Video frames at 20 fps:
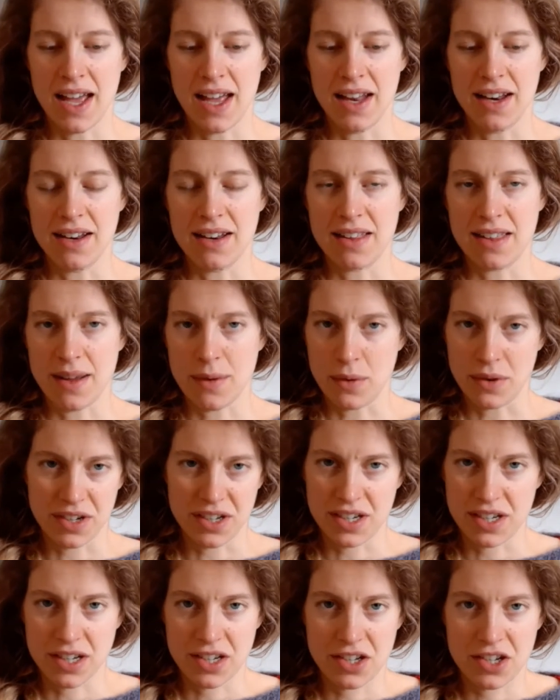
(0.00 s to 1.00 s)
and they want
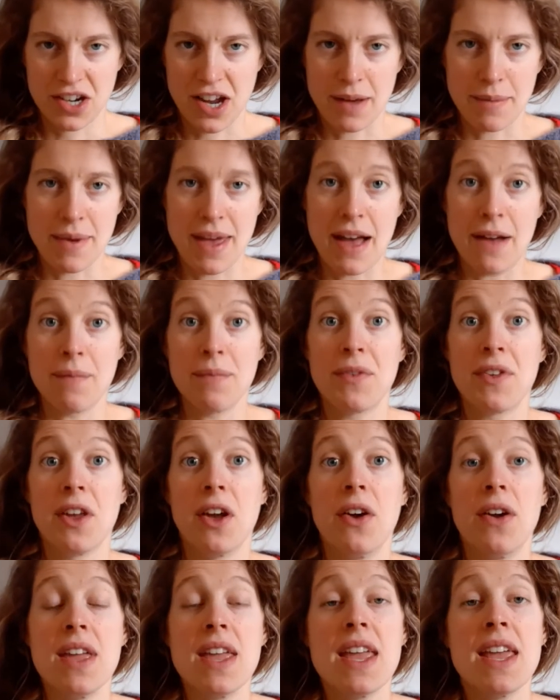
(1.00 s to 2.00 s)
to just check me out.
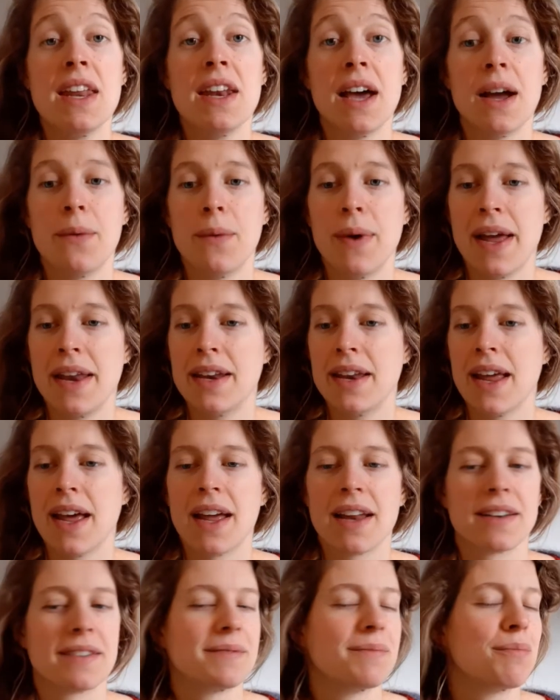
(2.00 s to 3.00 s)
So in I went
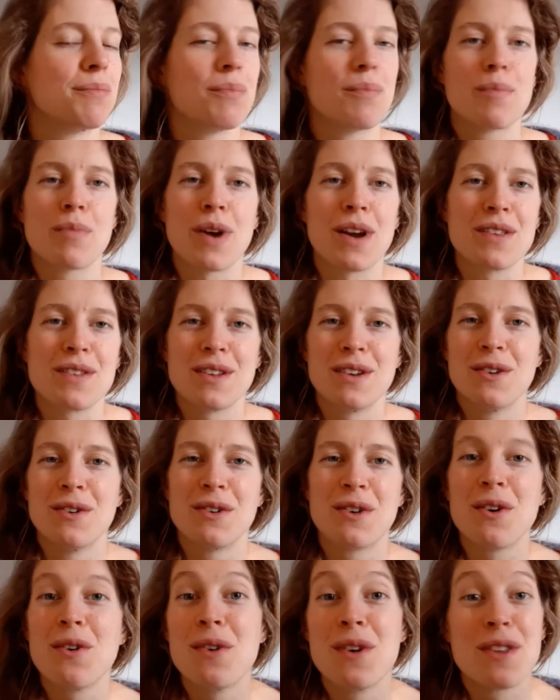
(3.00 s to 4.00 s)
and praise the
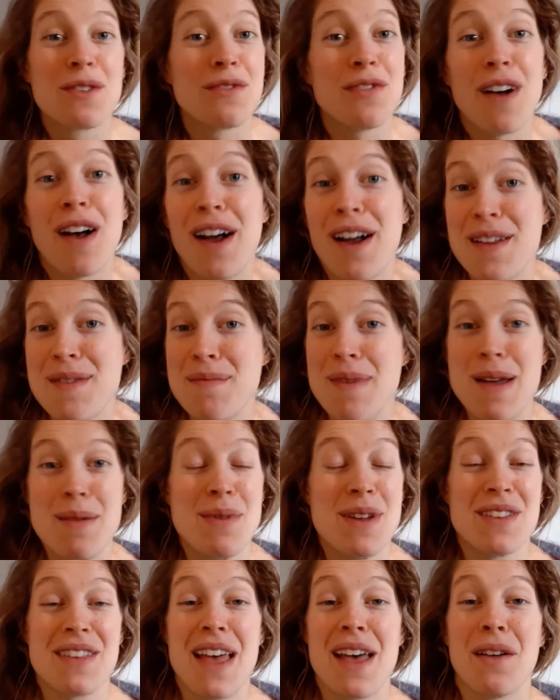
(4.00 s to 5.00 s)
Lord, all is fine.
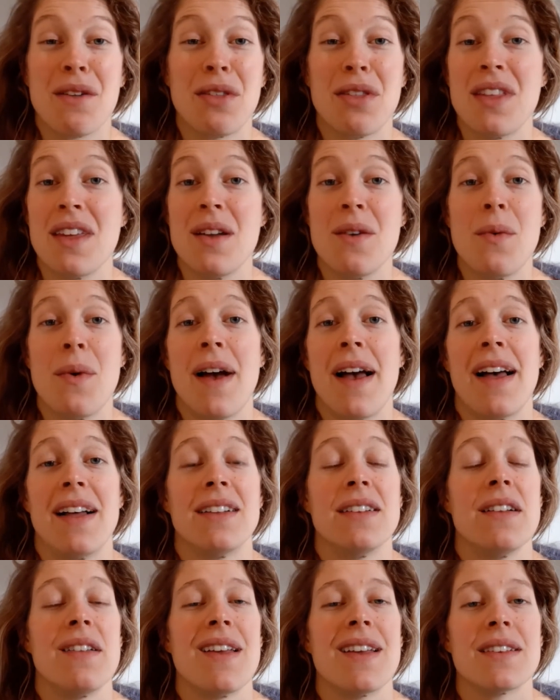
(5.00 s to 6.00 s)
Baby is healthy,
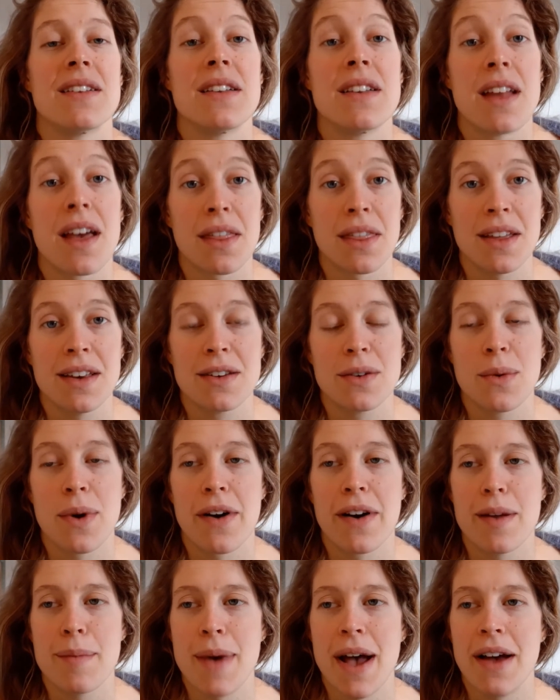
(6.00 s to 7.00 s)
well, there's nothing to
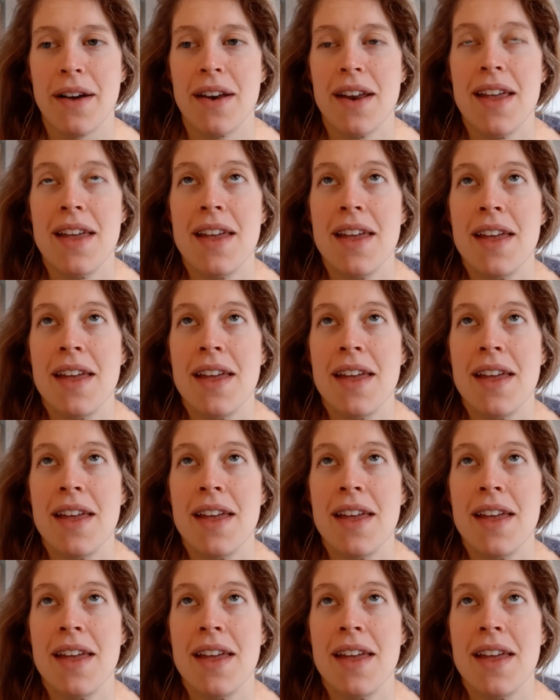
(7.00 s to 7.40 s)
worry about.